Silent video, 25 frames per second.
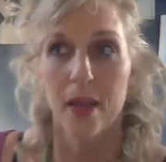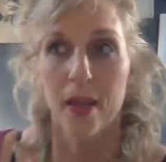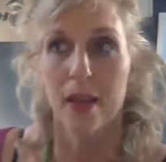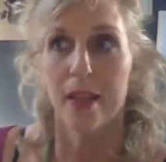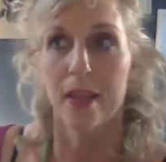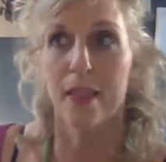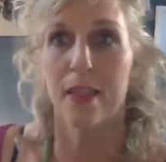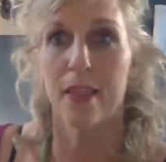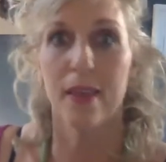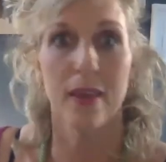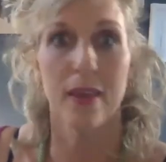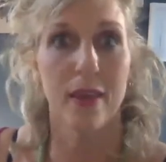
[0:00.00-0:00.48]

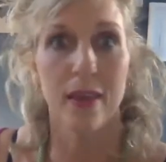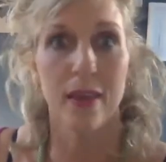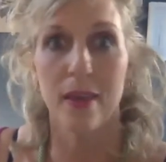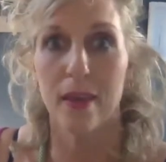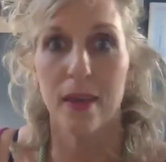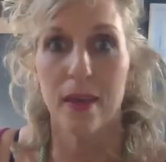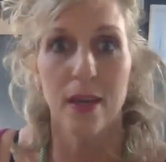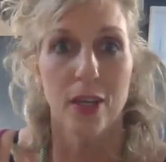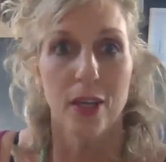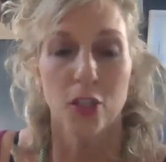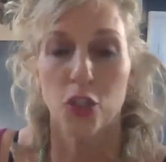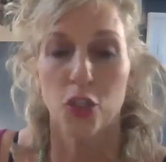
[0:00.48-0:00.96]

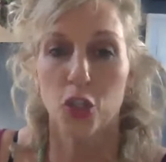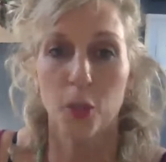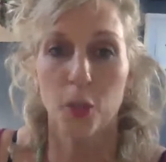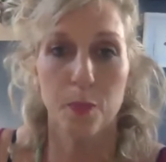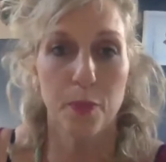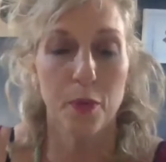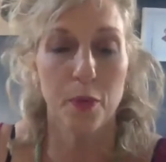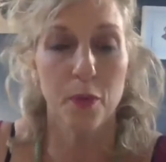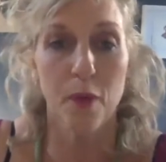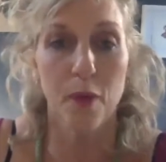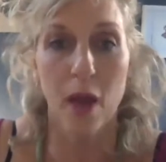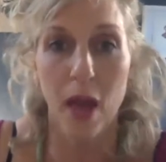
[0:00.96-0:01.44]
The ship
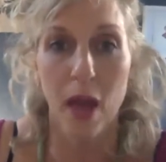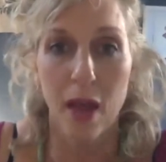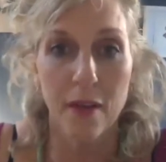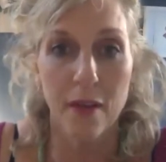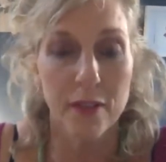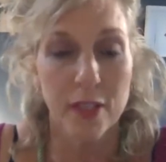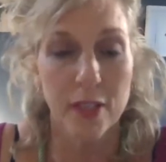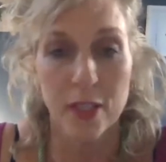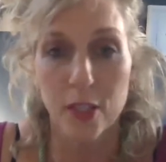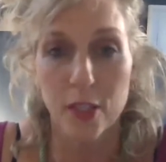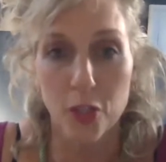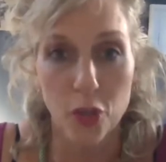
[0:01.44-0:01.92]
arrives
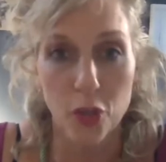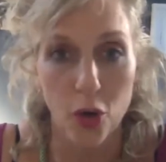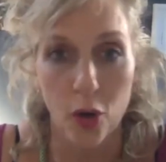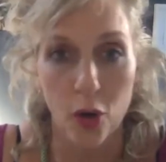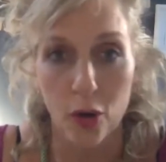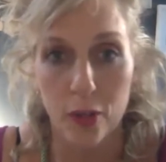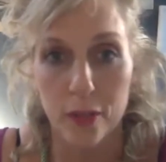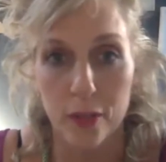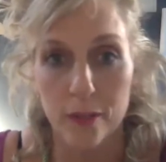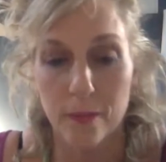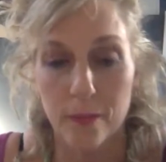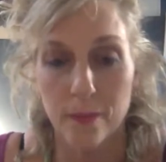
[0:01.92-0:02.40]
at the
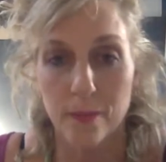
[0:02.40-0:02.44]
dock.